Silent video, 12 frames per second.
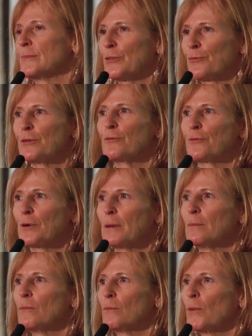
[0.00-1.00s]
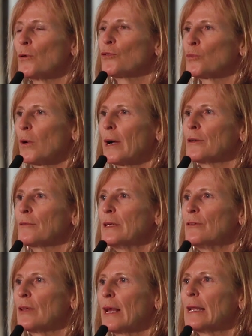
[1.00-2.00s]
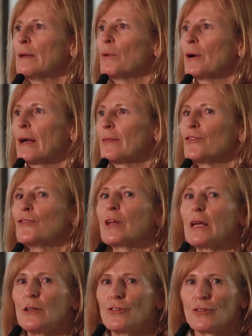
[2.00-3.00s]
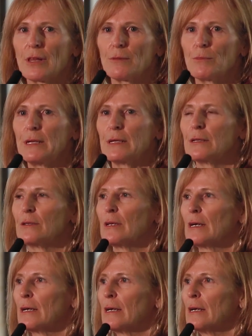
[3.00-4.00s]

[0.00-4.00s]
different from most wineries, and we're at the stage that we can,